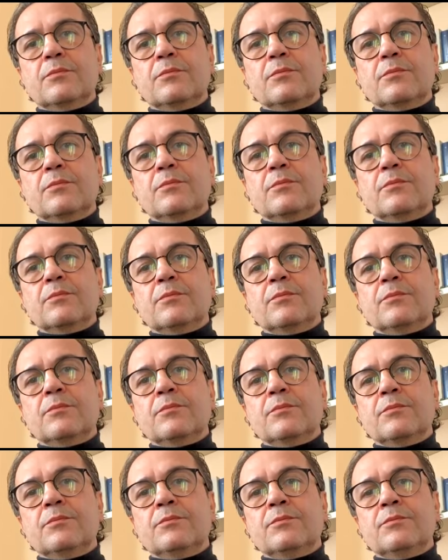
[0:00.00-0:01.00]

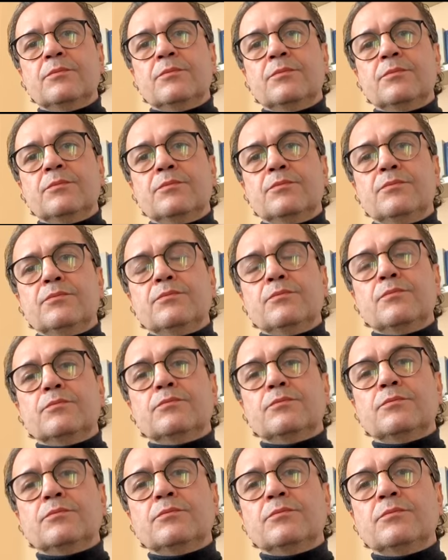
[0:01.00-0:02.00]

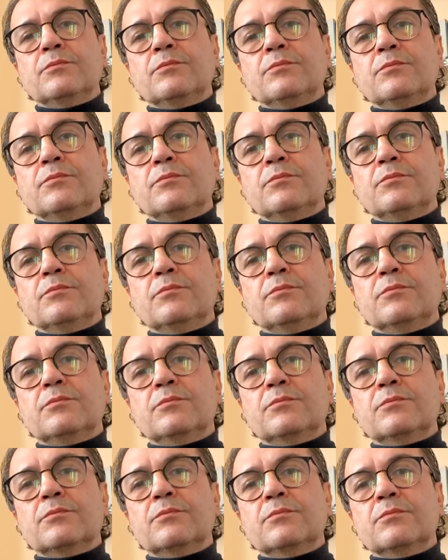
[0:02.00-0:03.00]

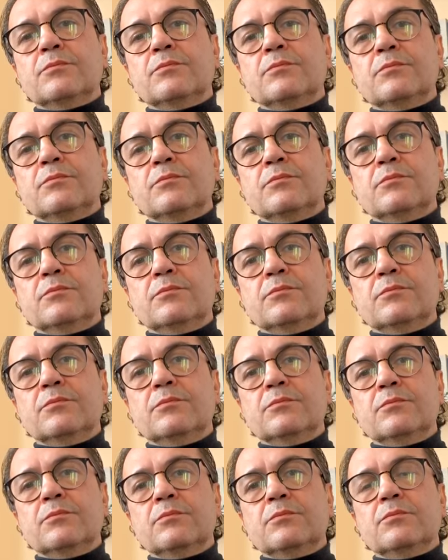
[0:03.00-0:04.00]

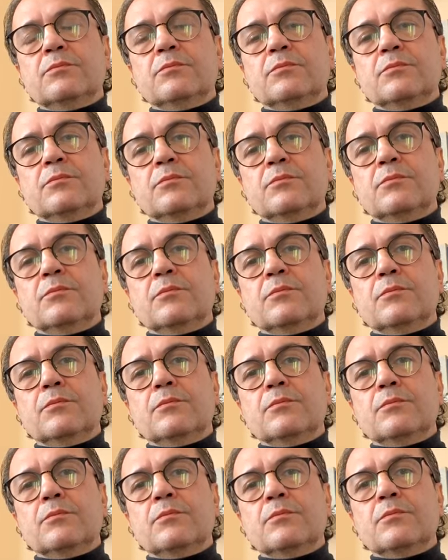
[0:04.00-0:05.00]

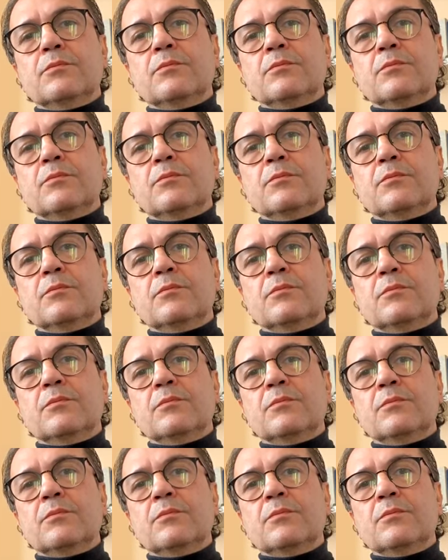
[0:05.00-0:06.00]

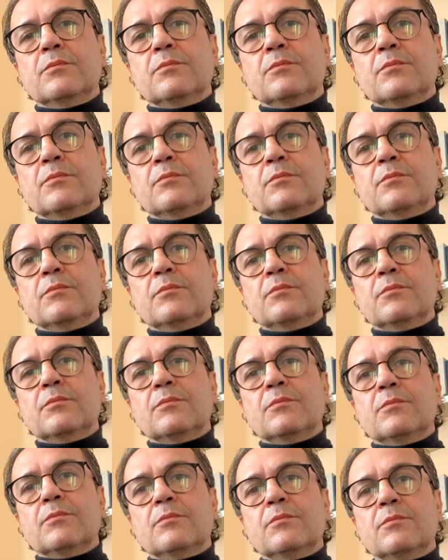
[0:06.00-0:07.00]

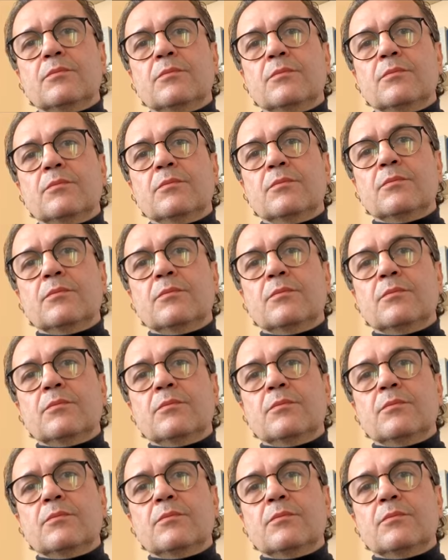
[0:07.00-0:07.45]
[no speech]